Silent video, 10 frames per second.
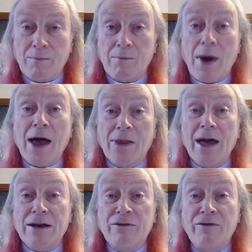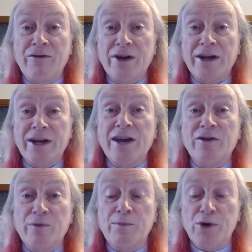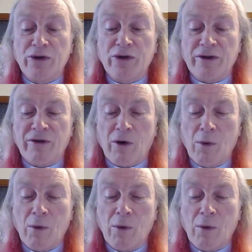"My life is beautiful.